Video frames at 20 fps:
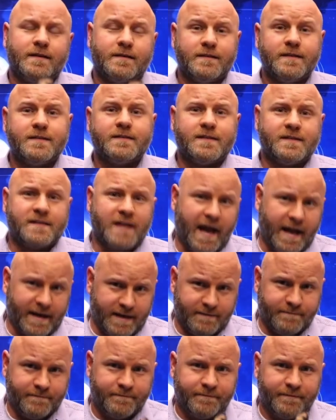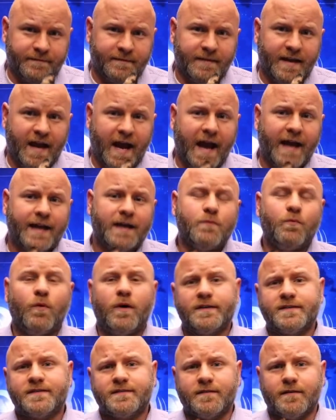This is Hattie. Hattie
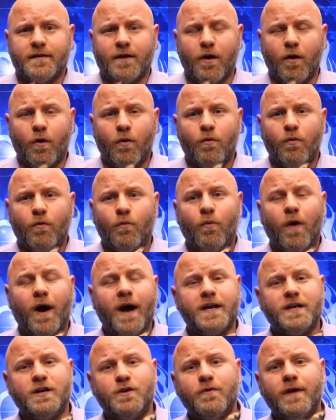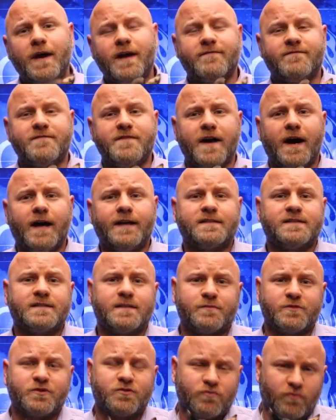wants to know why you have not
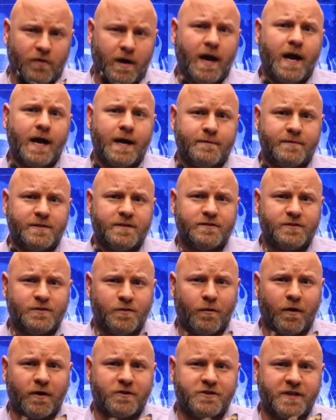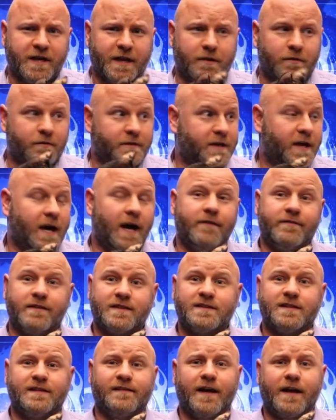subscribed to our channel. You
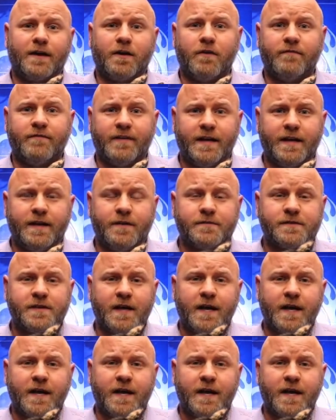obviously like our videos,